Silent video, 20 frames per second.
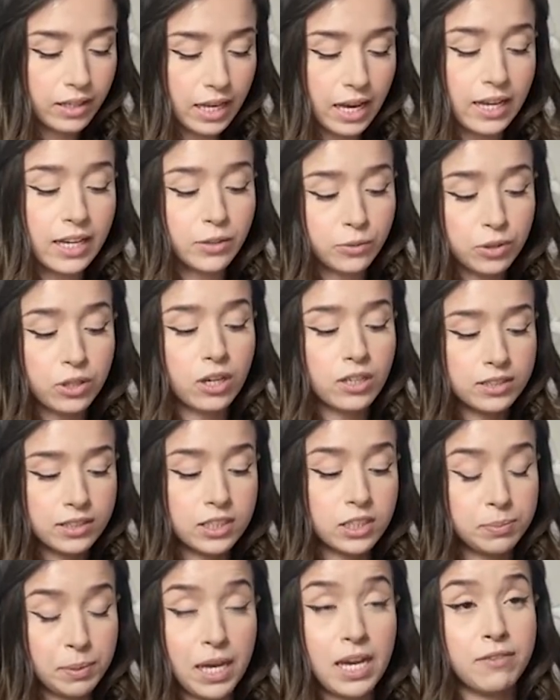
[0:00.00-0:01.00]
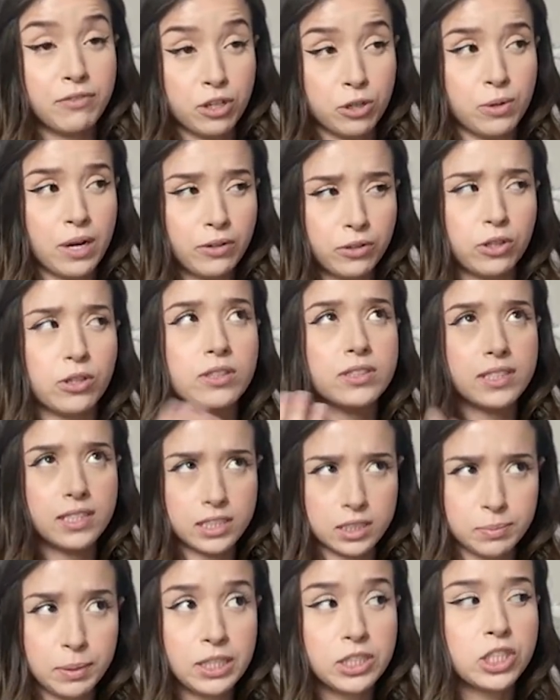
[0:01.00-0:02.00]
In regards to his behavior around girls,
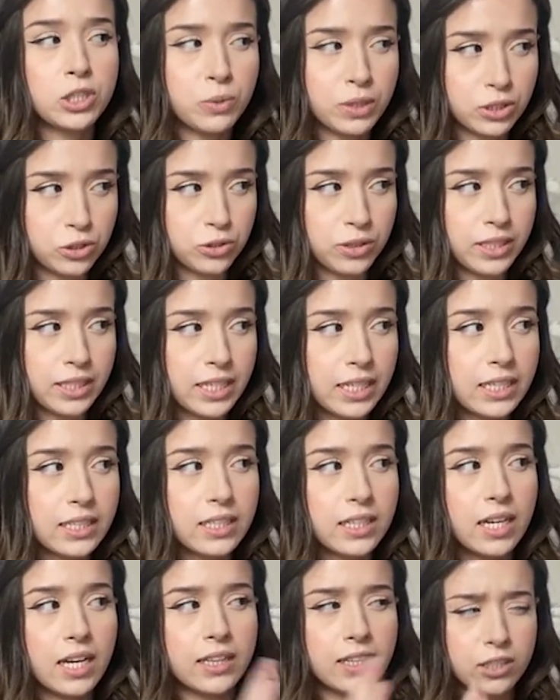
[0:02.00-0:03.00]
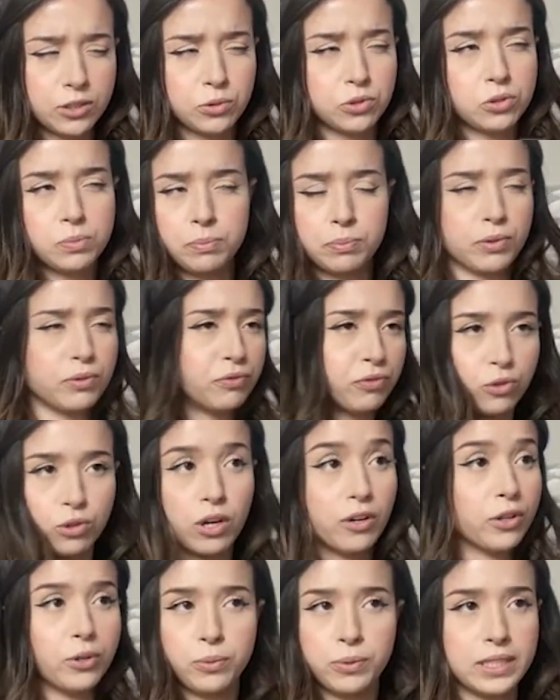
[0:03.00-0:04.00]
especially when drinking, and this was before
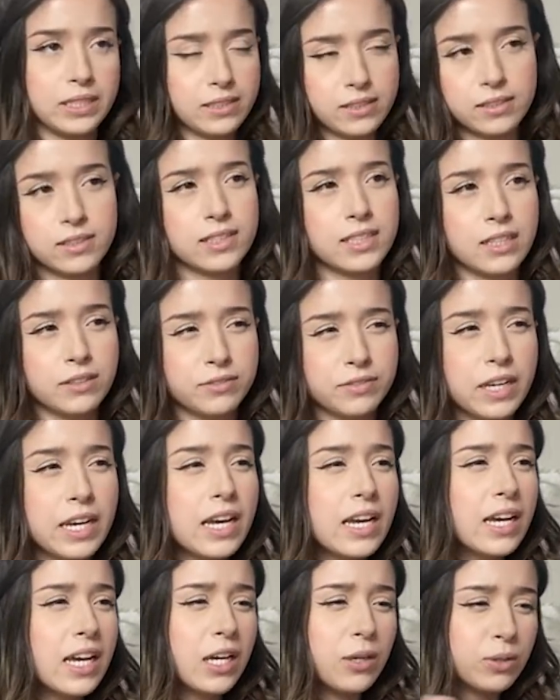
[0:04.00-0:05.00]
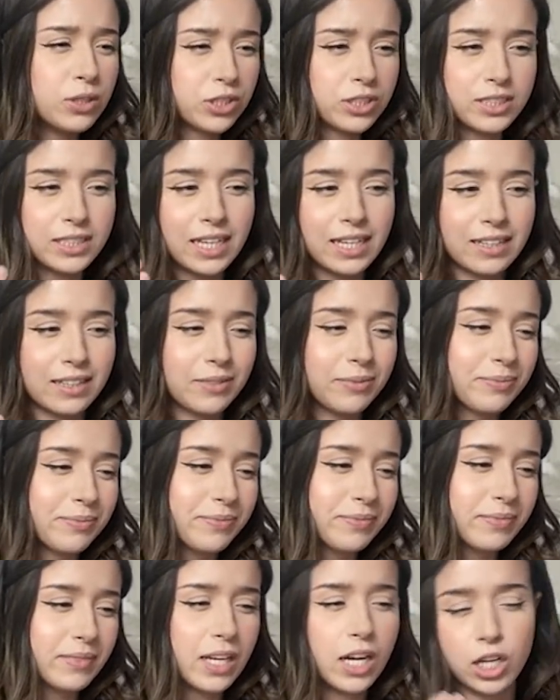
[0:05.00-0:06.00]
all the recent stuff. It was just like
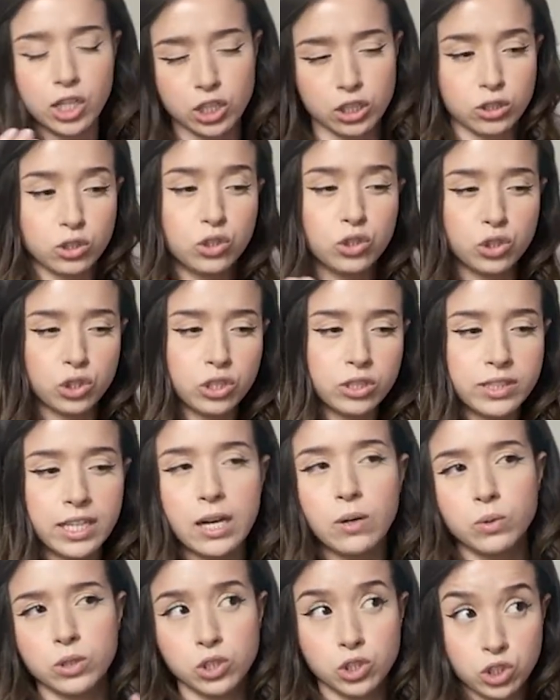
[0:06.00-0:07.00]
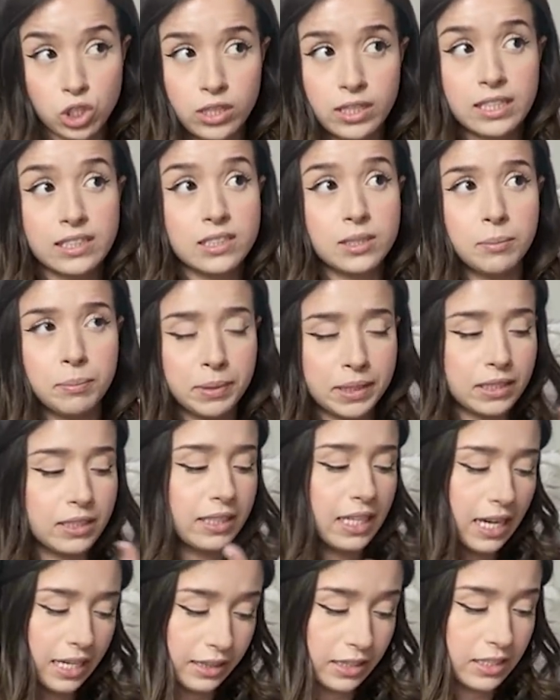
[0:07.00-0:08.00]
a concern that was starting to build
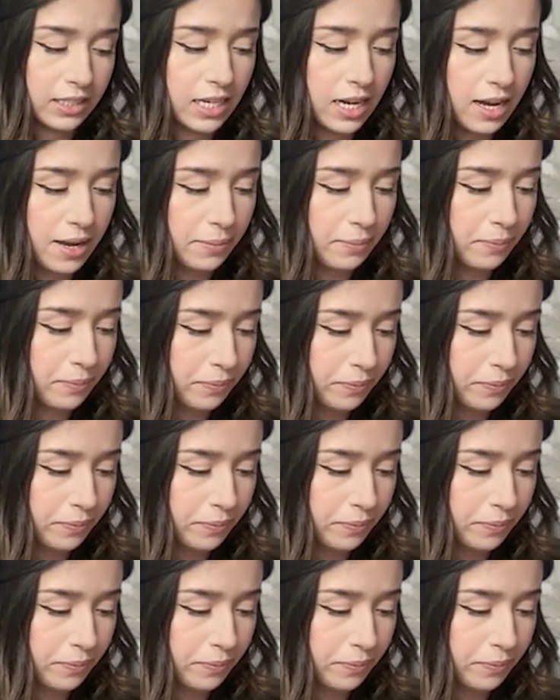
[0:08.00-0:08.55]
at the time.